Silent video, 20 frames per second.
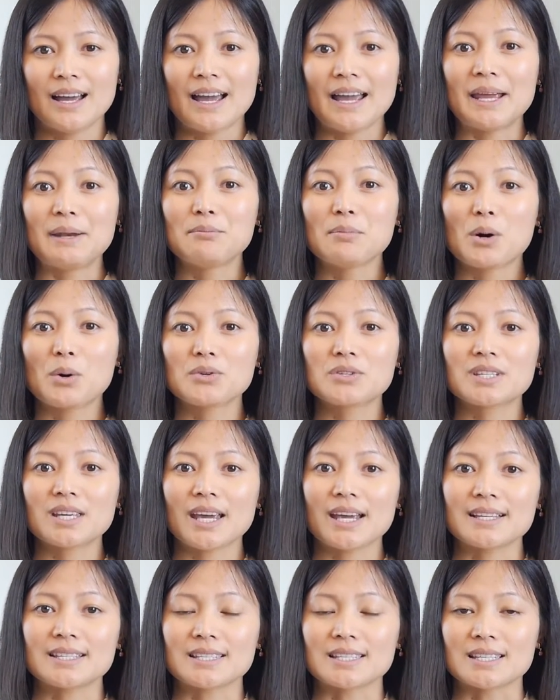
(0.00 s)
In most
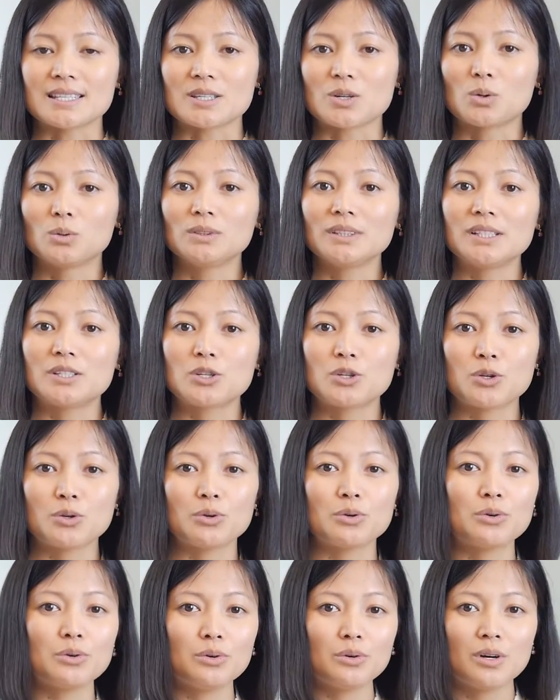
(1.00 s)
cases, only
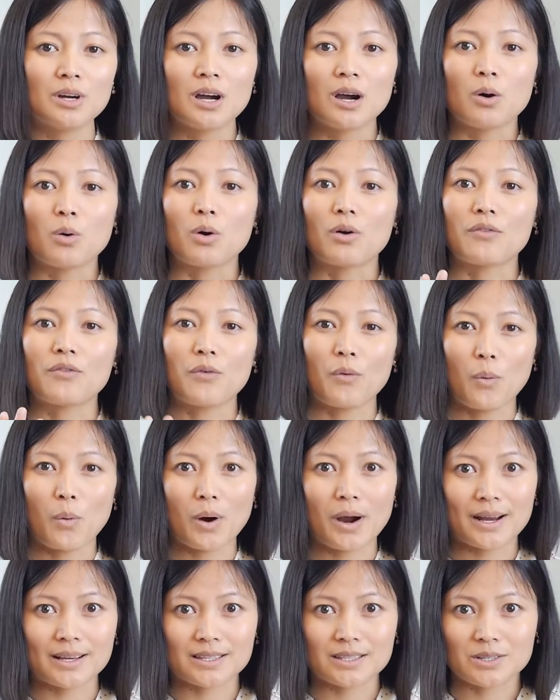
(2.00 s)
2 or
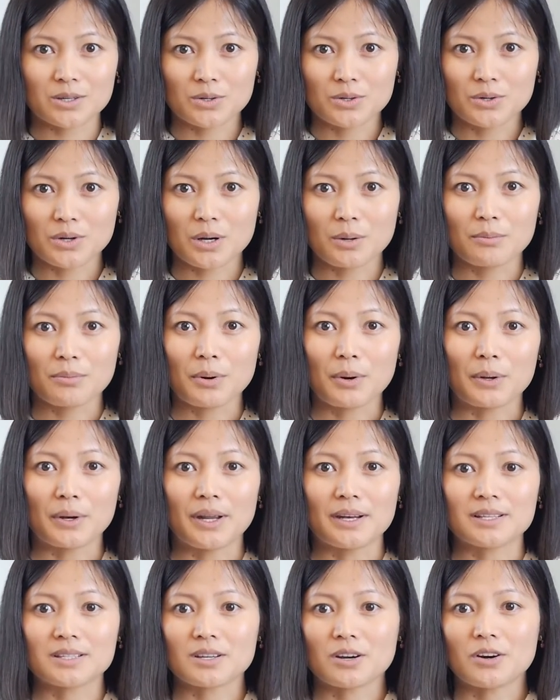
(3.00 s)
4 external
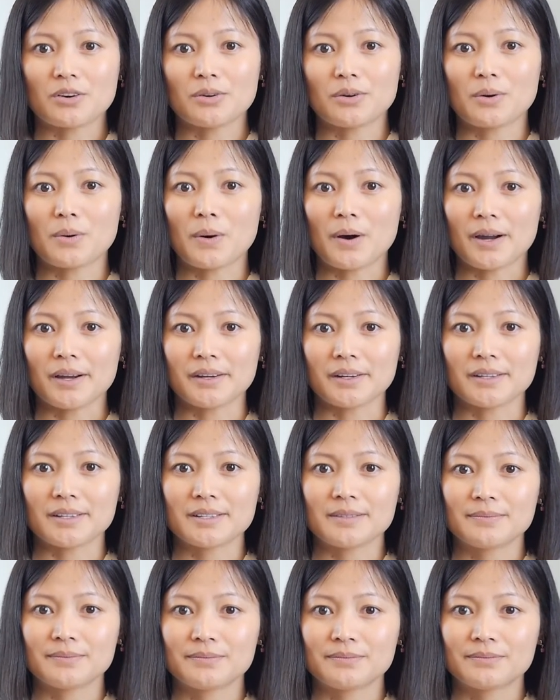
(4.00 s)
components are required.
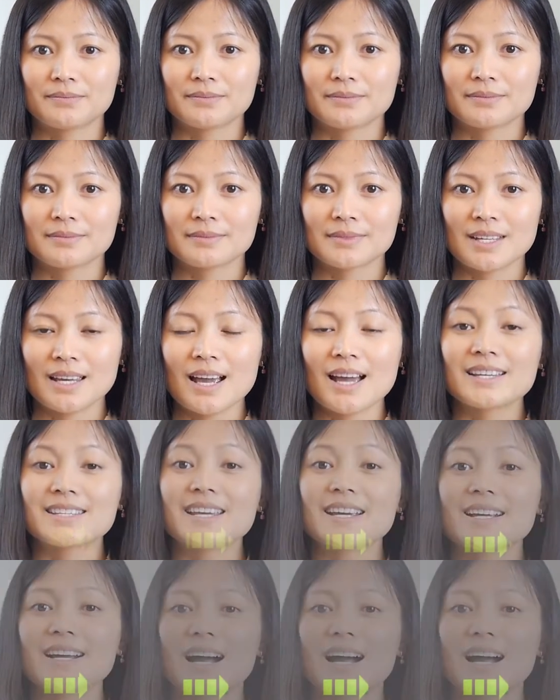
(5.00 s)
Take